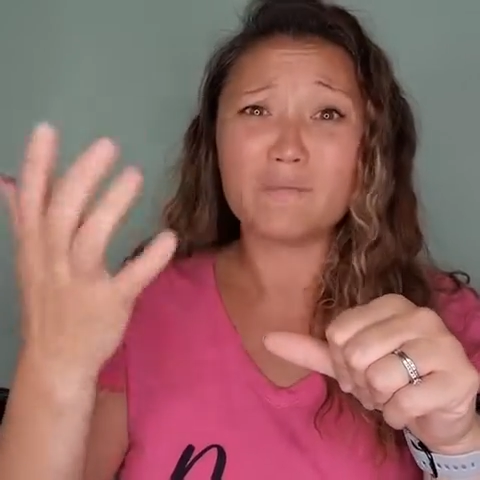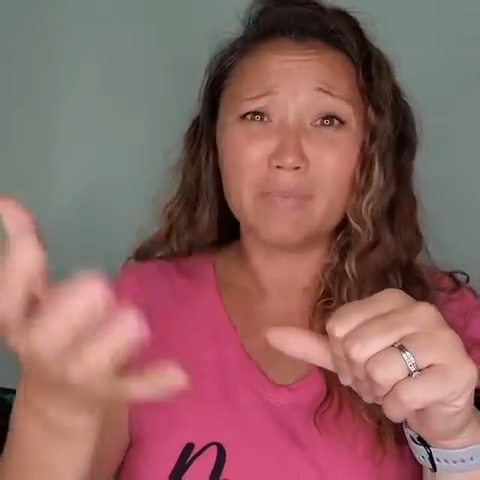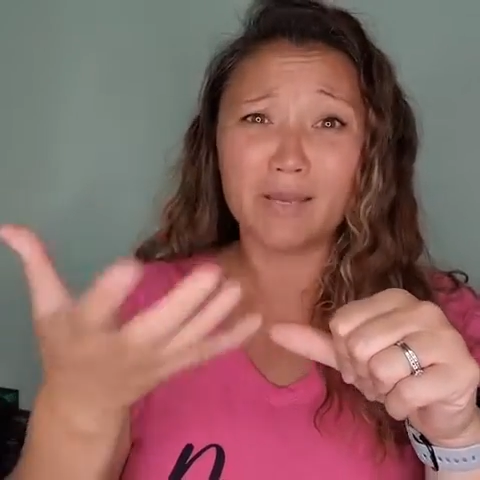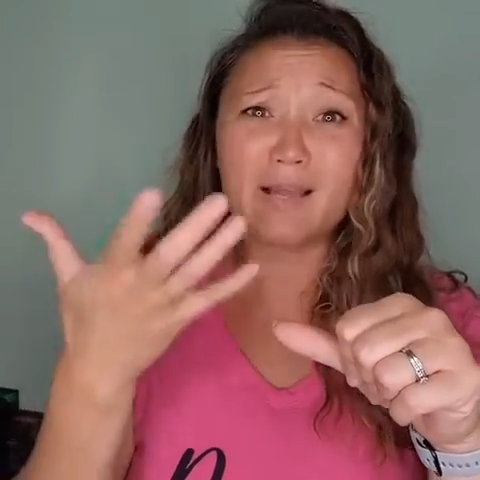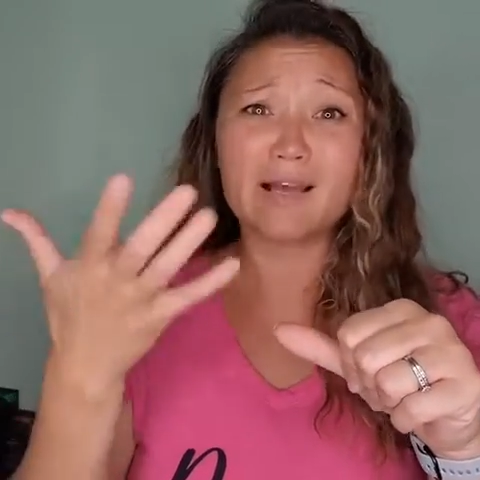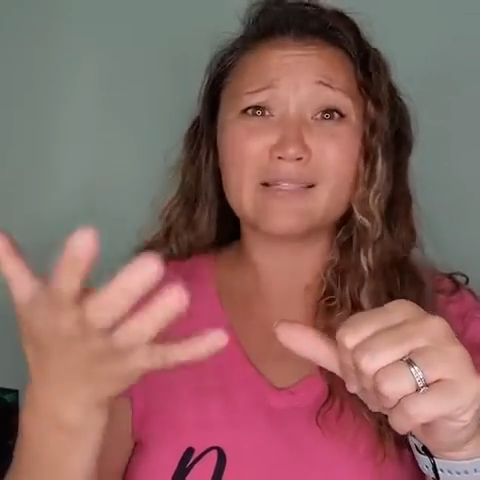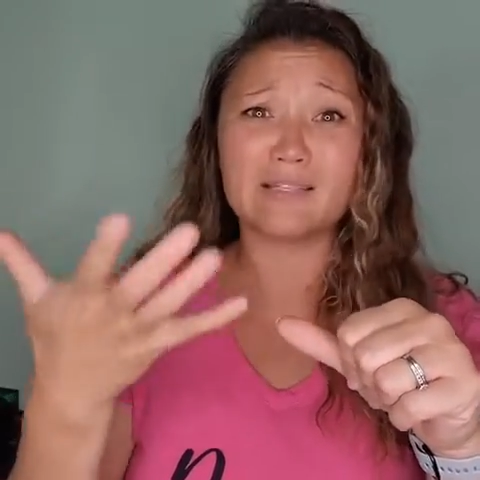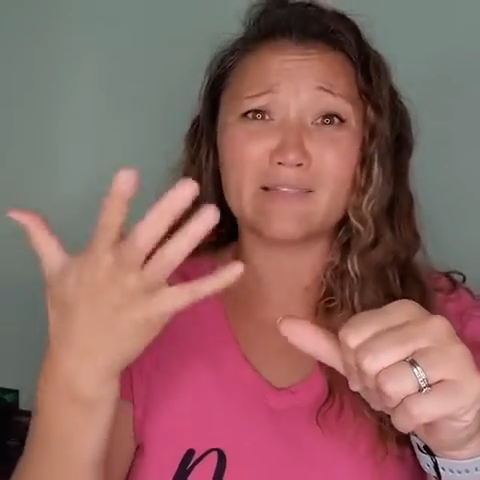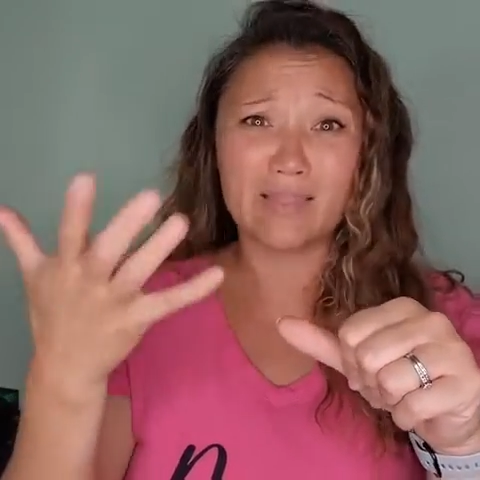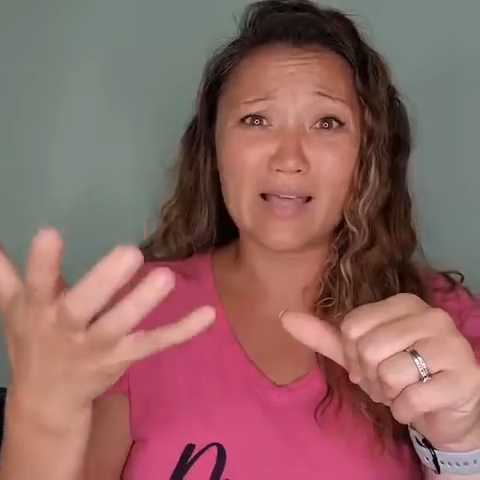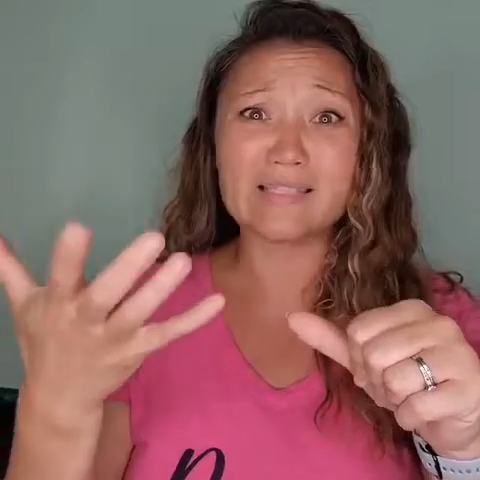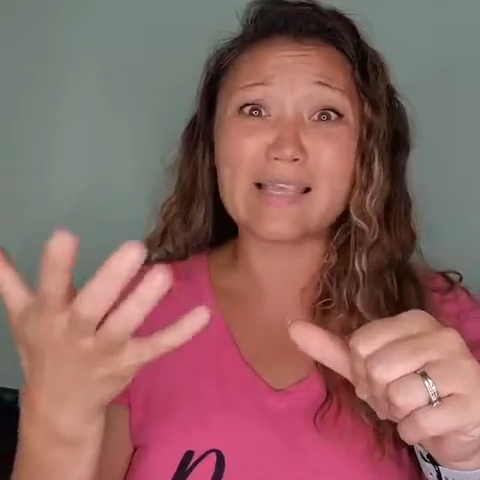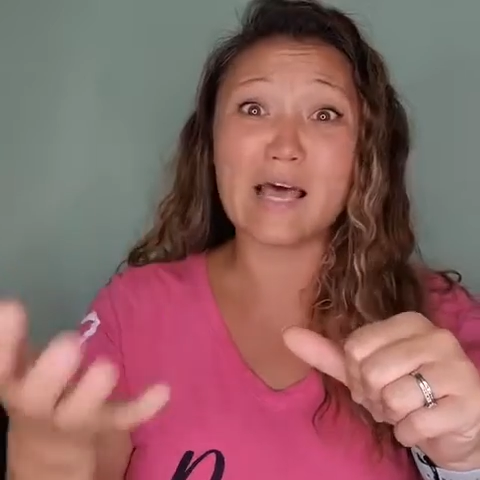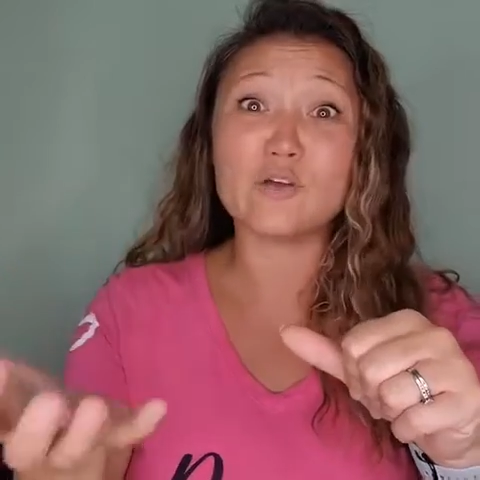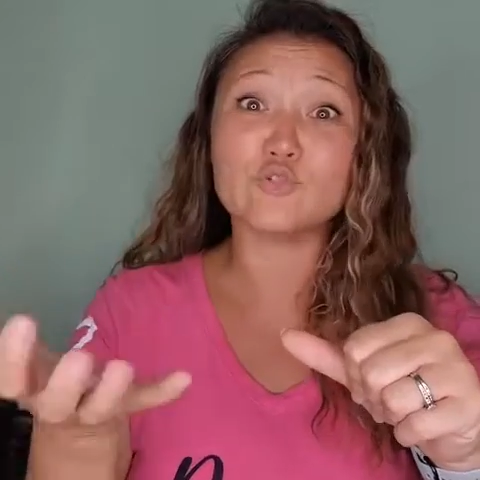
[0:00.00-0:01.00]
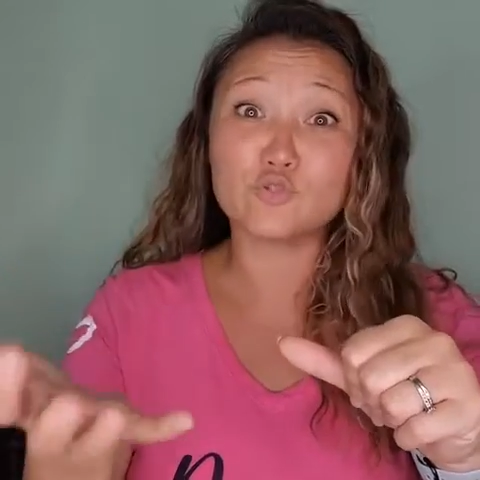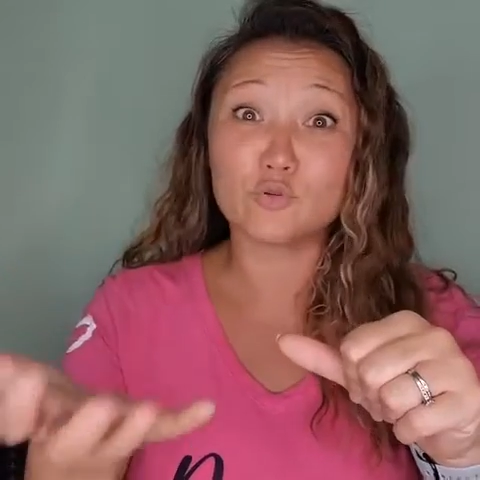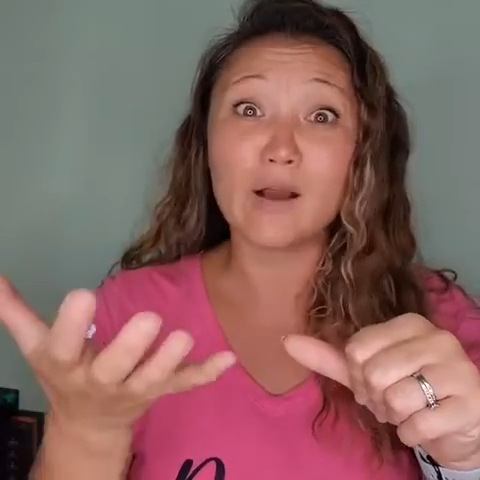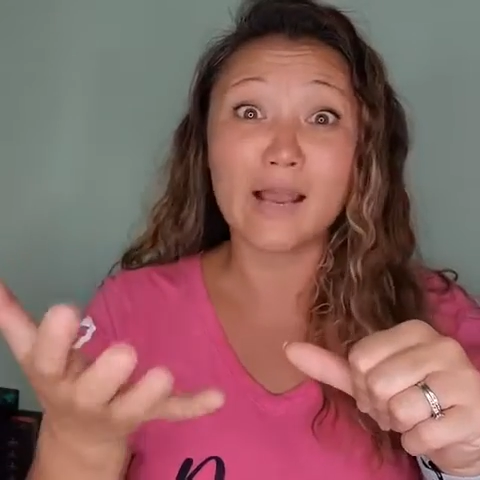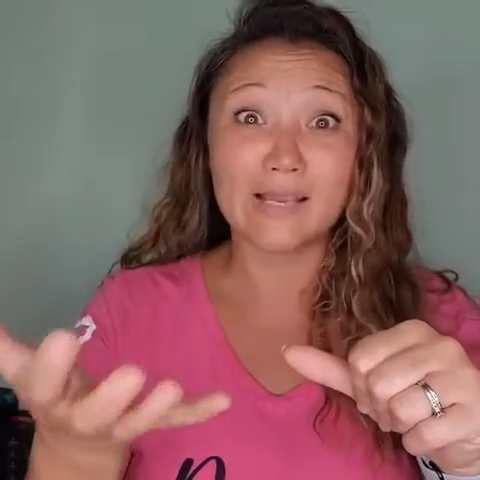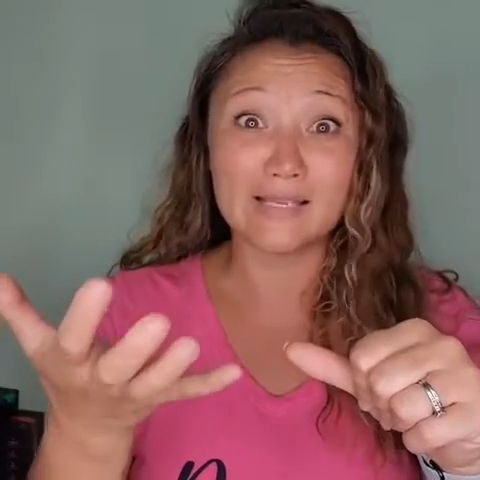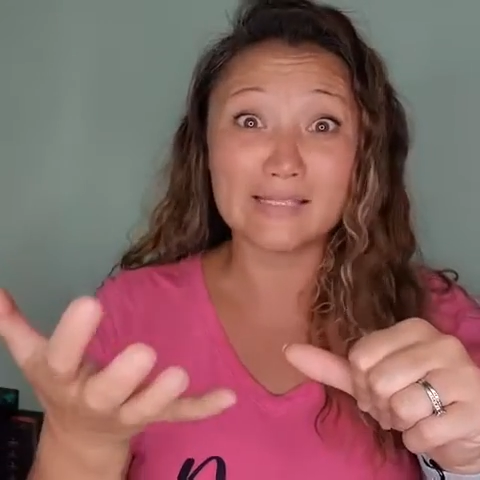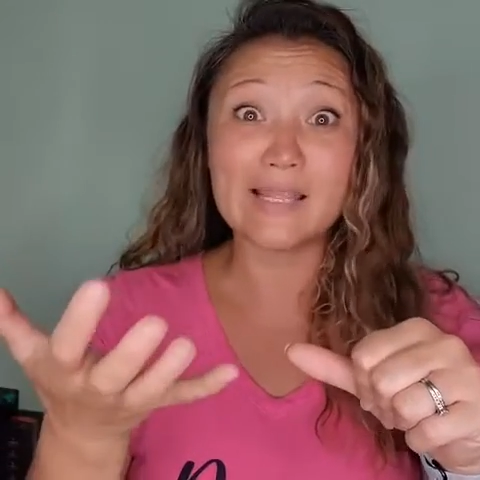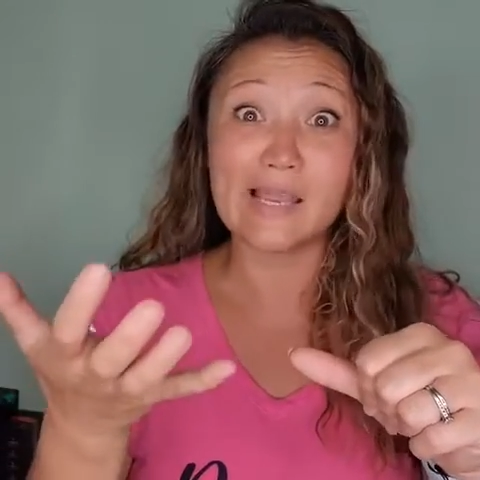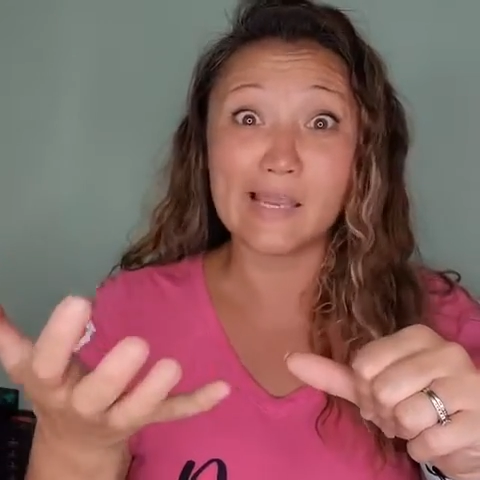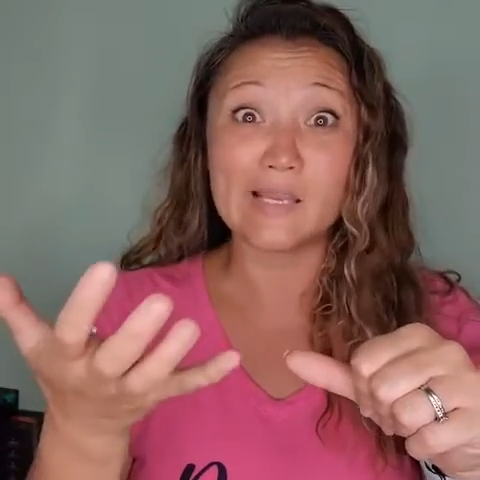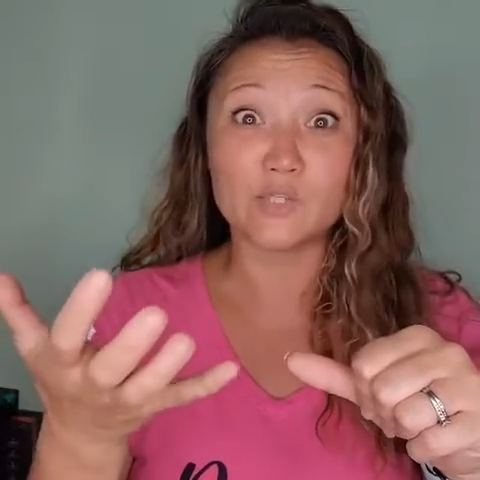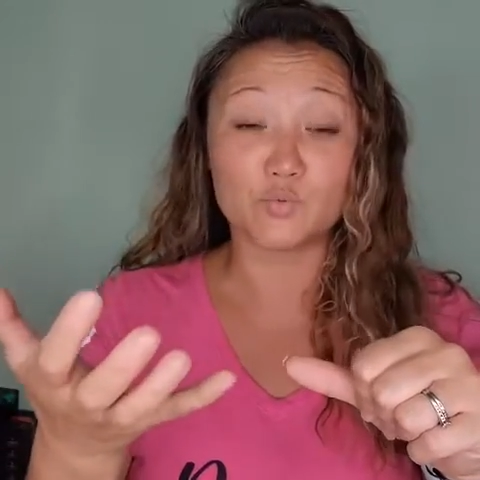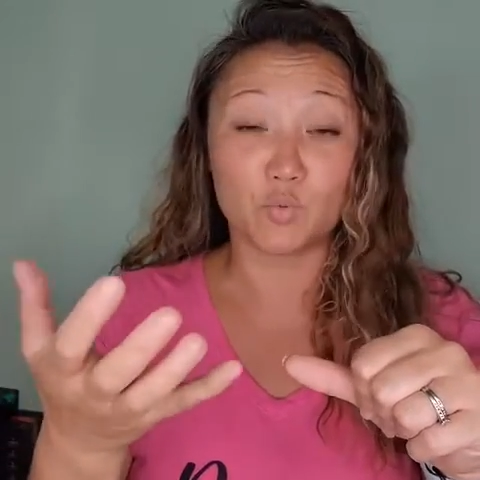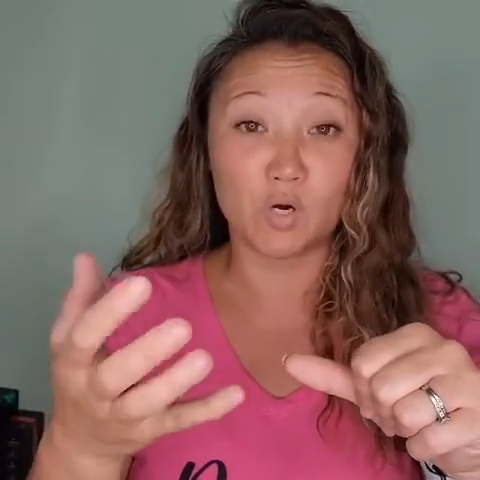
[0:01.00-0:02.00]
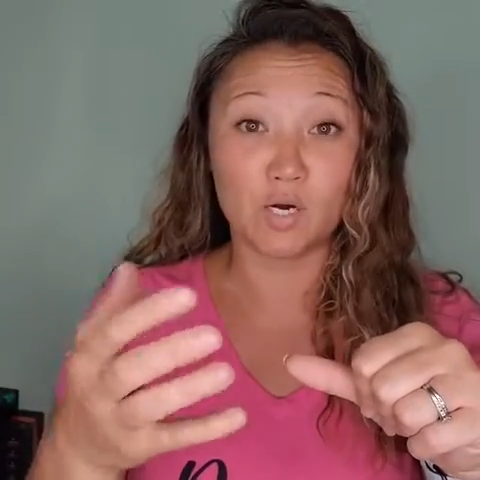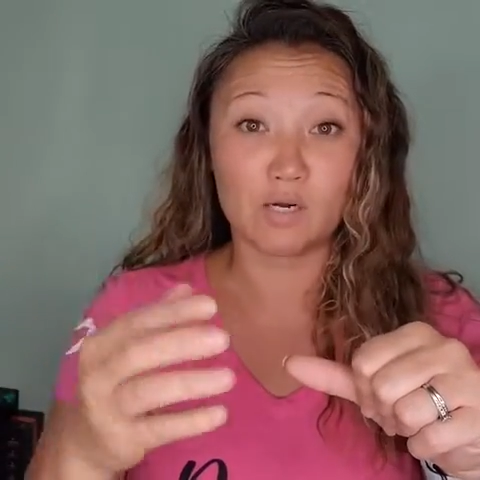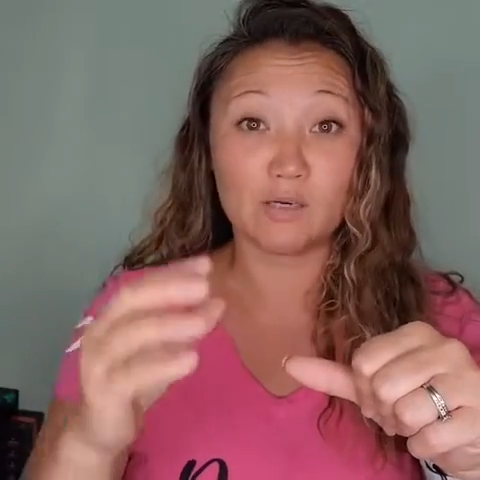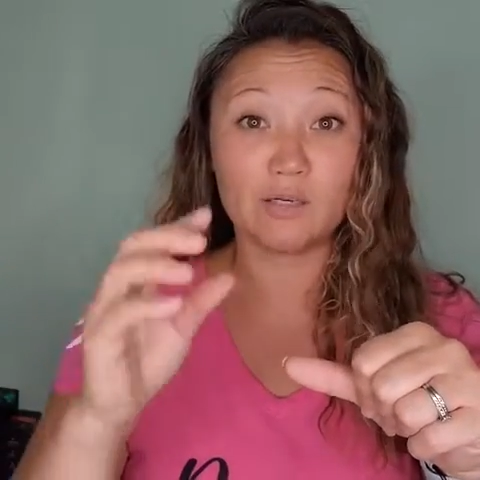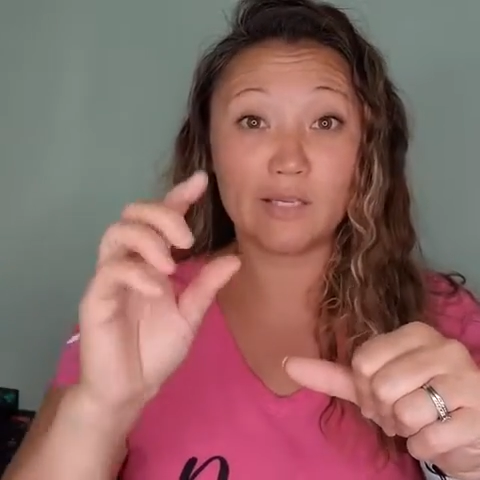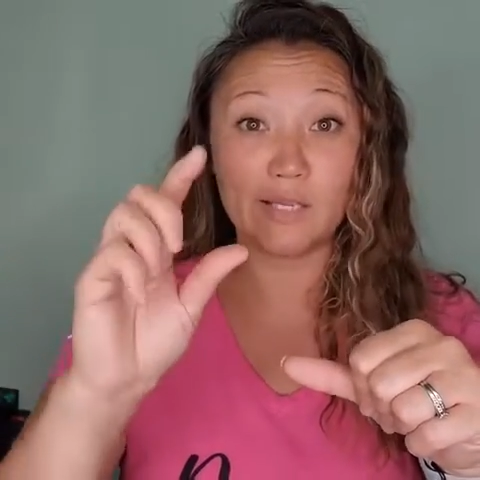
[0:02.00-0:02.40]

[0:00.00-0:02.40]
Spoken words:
because that's how dry his hands were.